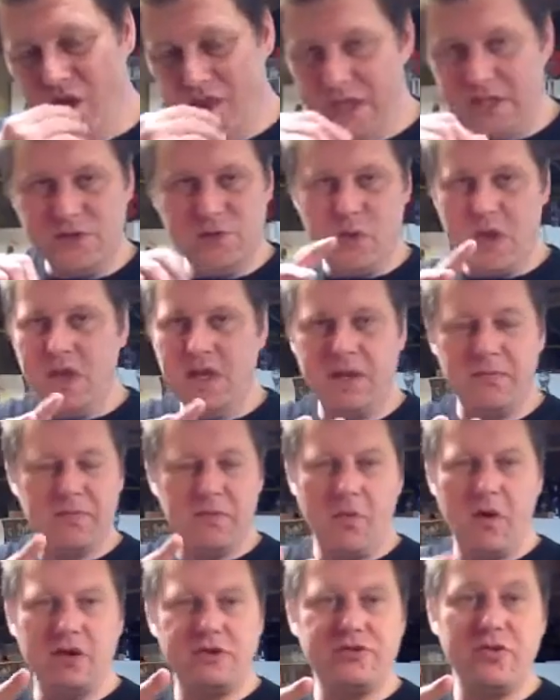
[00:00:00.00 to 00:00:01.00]
This week I've
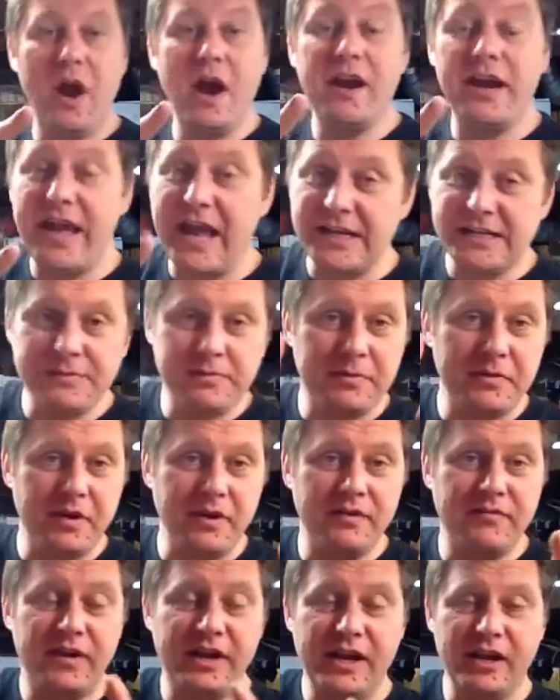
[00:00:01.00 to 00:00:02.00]
been trying to catch up on
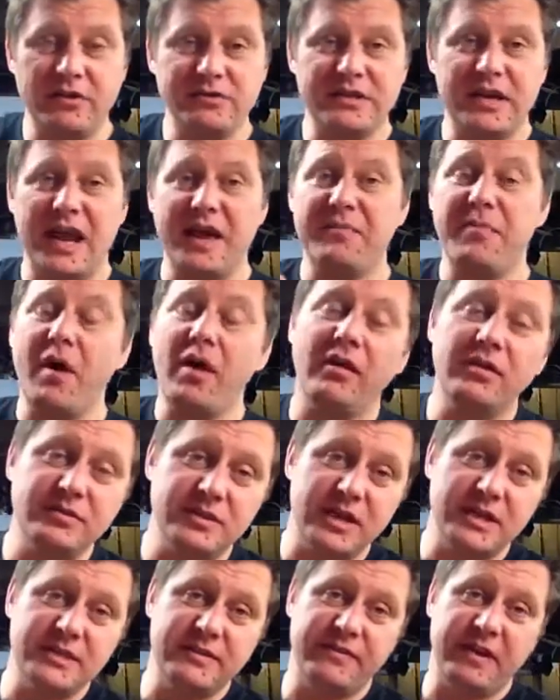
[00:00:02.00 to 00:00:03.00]
all the videos, and I
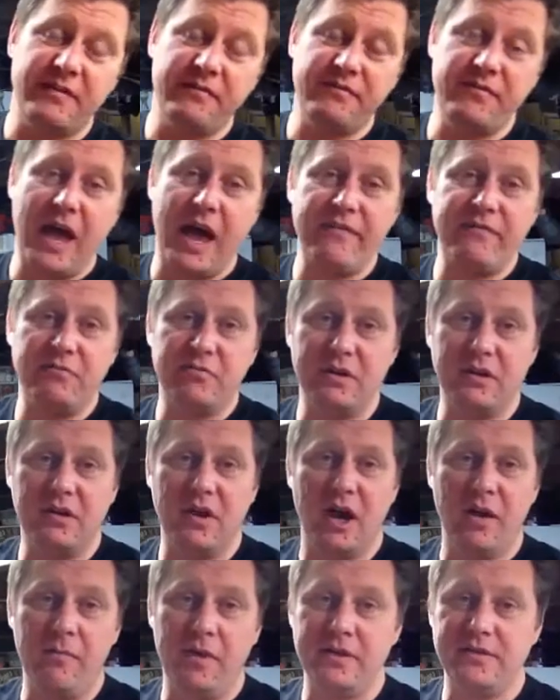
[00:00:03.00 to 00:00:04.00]
apologize if I haven't been
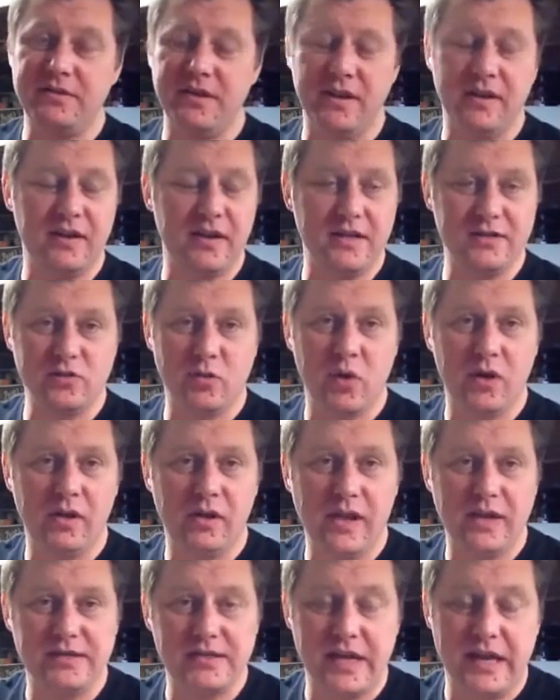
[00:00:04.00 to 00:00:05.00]
commenting as
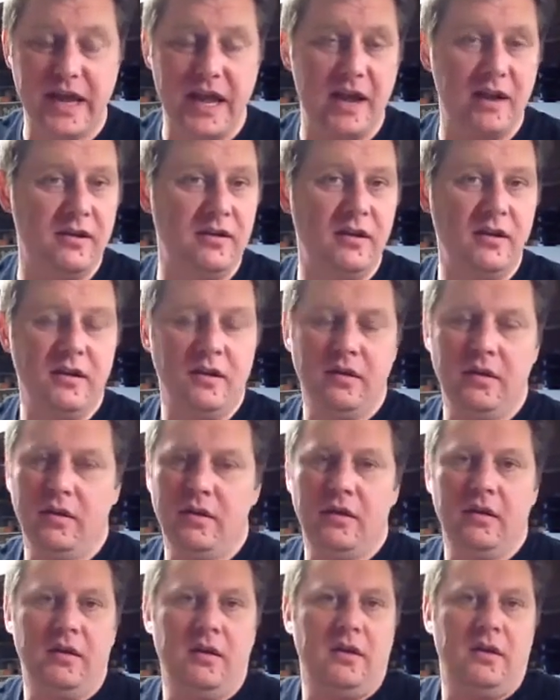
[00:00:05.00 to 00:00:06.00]
quickly as I can.
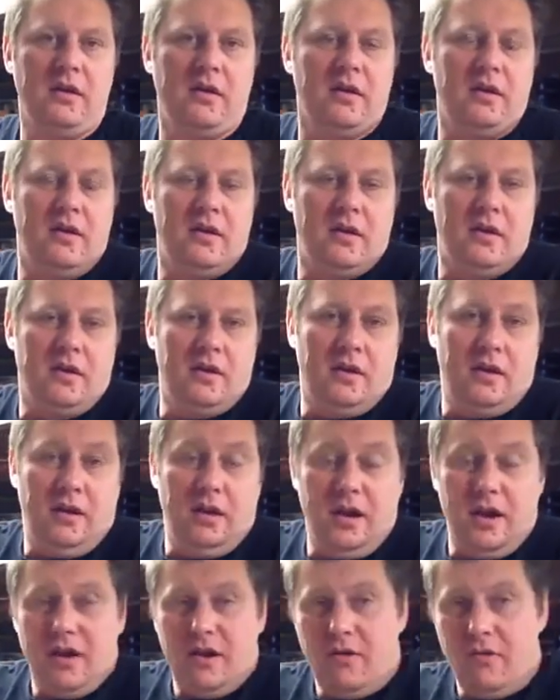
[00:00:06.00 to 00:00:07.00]

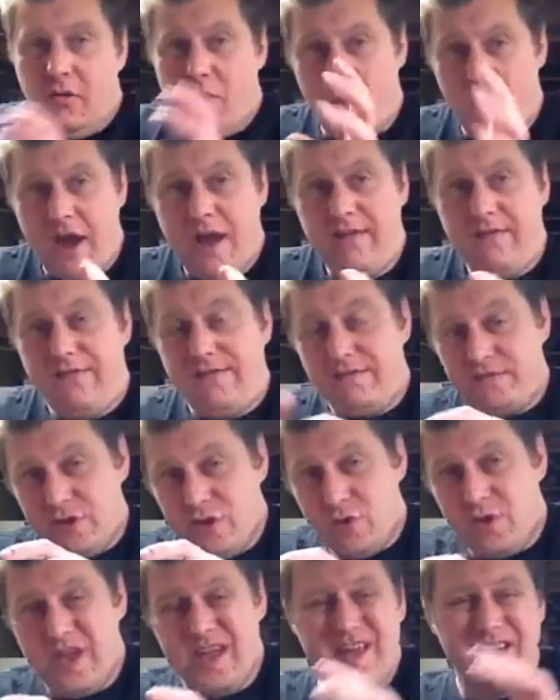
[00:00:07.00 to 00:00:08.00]
You know, wife,
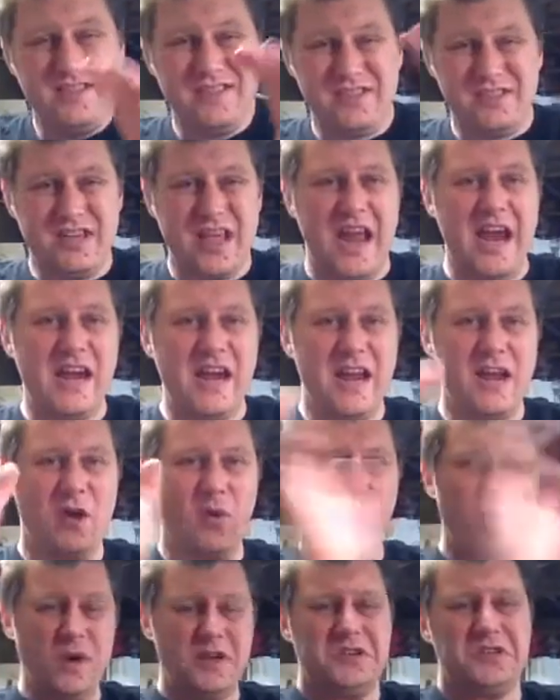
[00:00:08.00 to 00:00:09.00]
two kids,
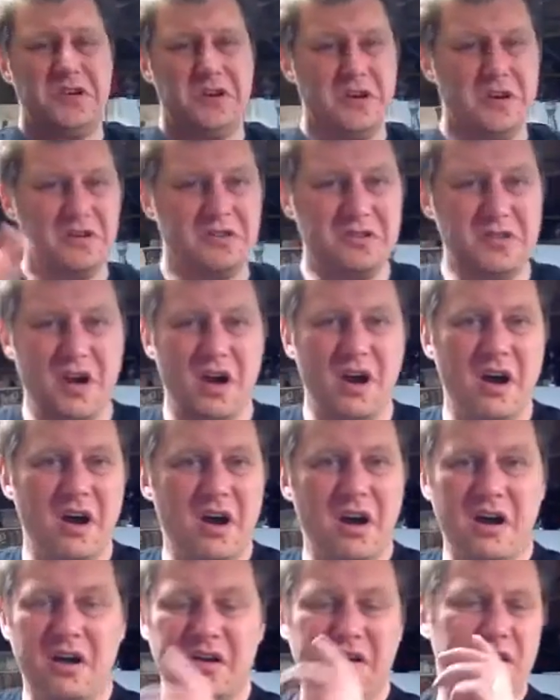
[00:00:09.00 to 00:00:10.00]
skating, winter,
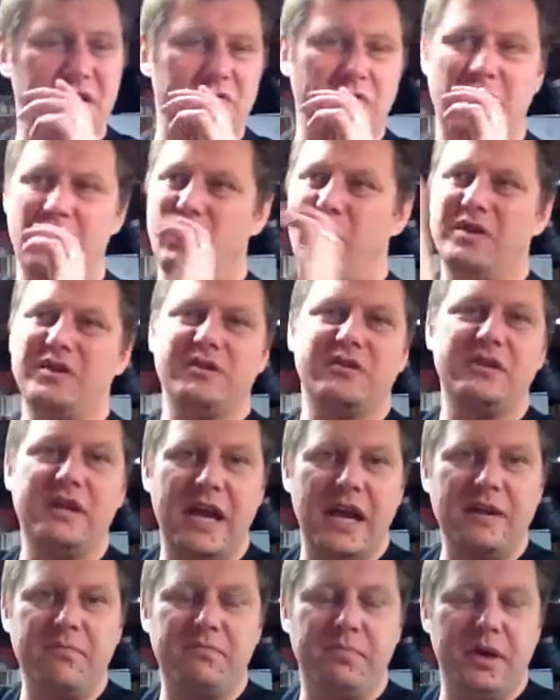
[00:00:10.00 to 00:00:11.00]
dog, not winter
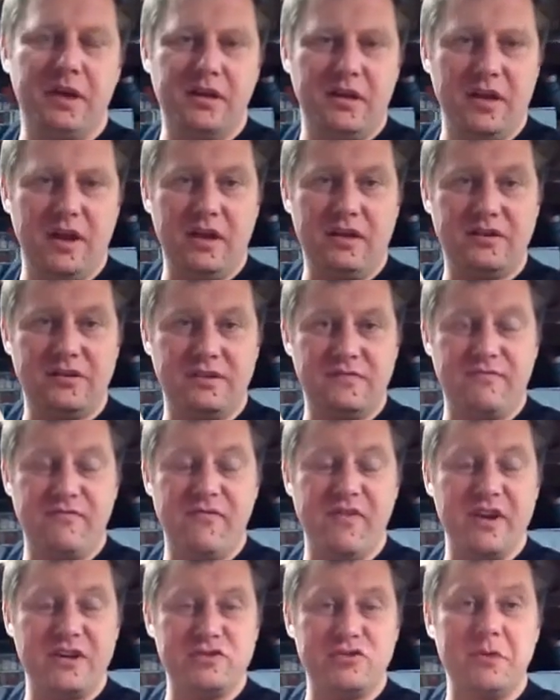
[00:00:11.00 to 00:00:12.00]
yet, but
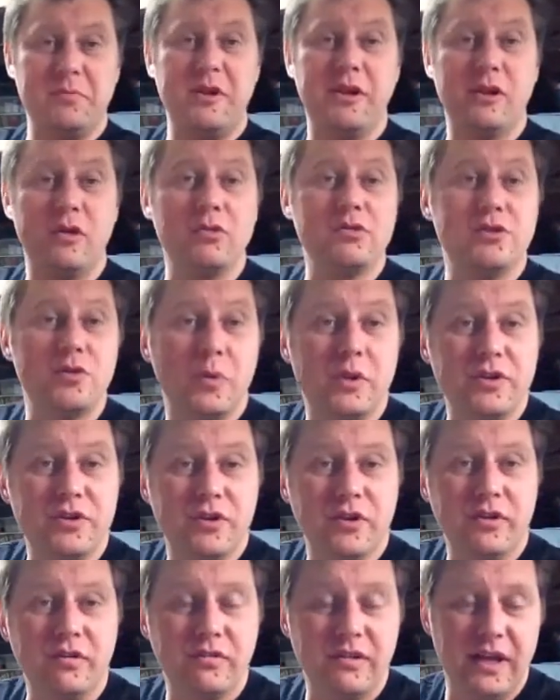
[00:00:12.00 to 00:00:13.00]
extremely close to
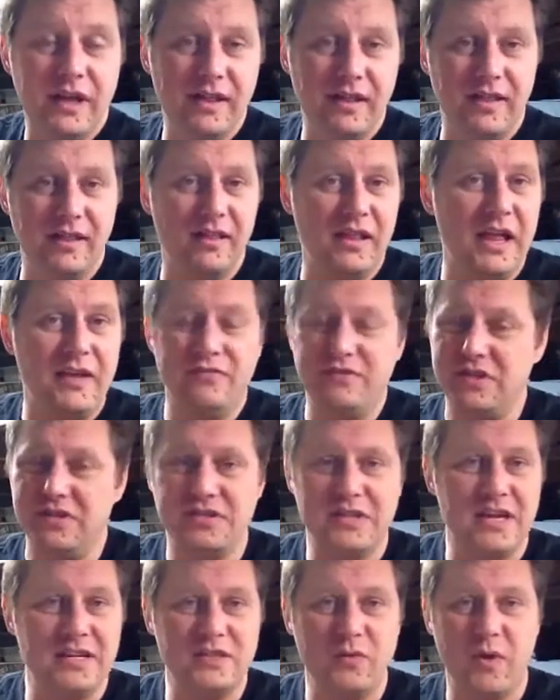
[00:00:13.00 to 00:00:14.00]
winter. Life
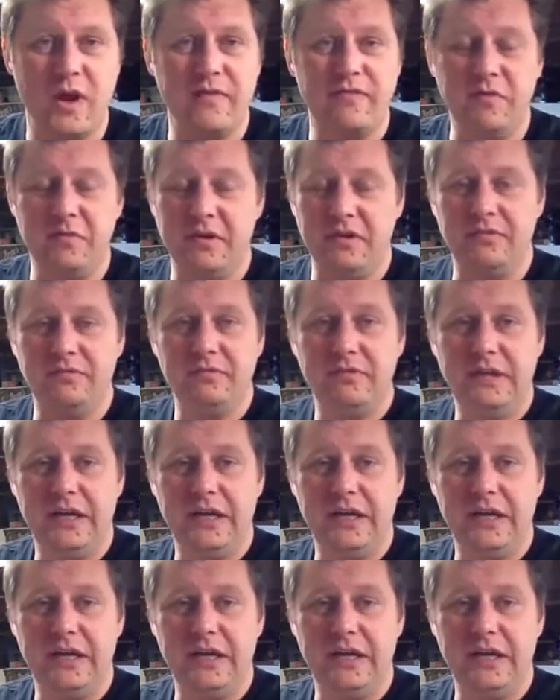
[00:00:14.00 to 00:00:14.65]
just gets away from you.